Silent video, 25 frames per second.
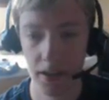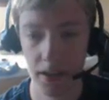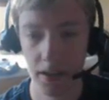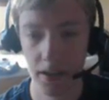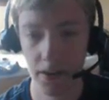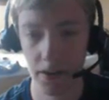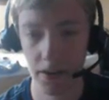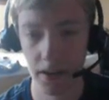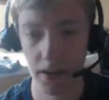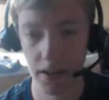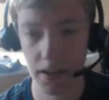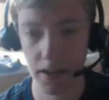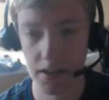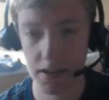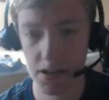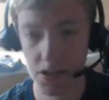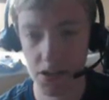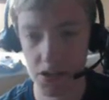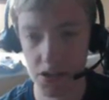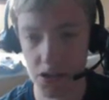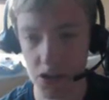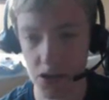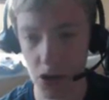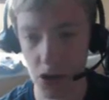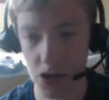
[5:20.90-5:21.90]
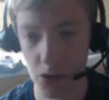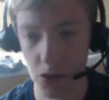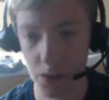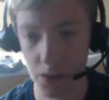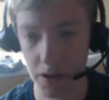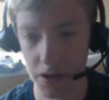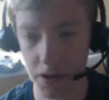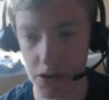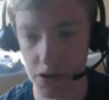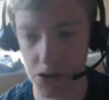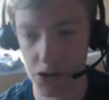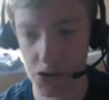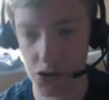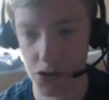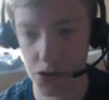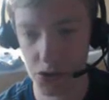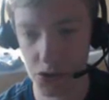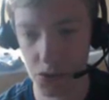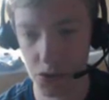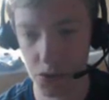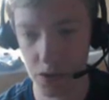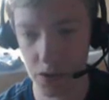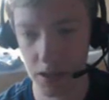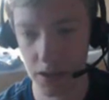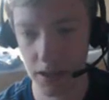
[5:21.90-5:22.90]
Alright, let's just go
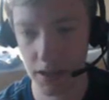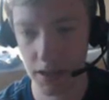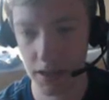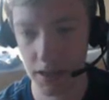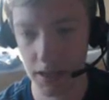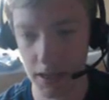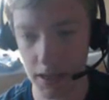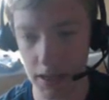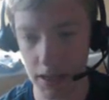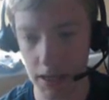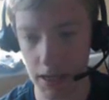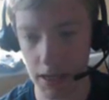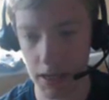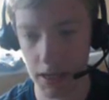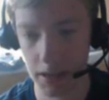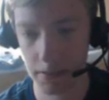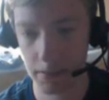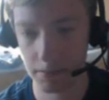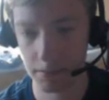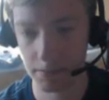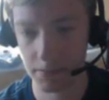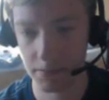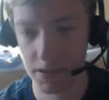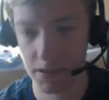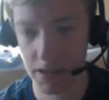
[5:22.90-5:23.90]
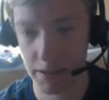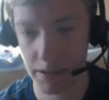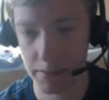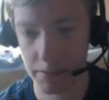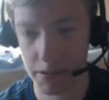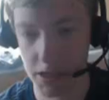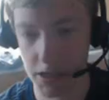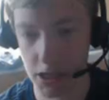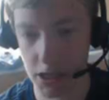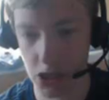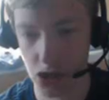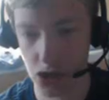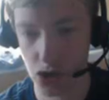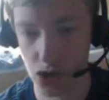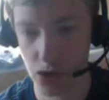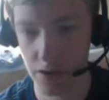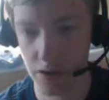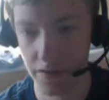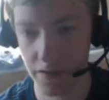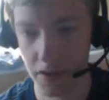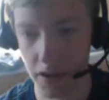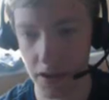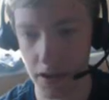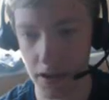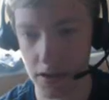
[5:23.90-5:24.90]
into the tips and
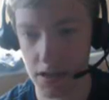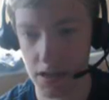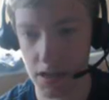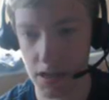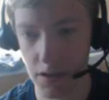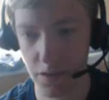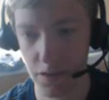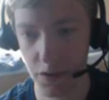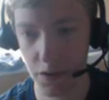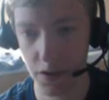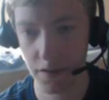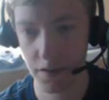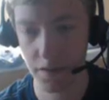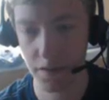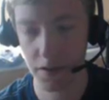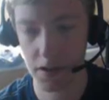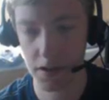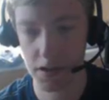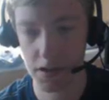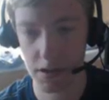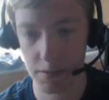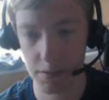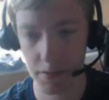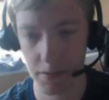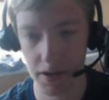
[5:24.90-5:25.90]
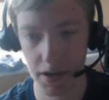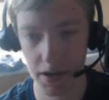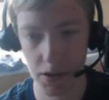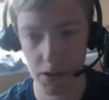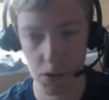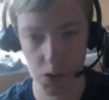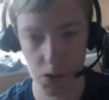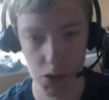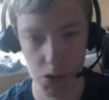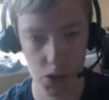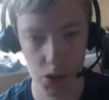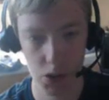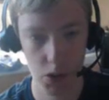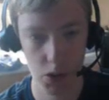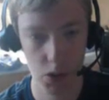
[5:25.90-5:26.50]
trivia, see if we can find something out.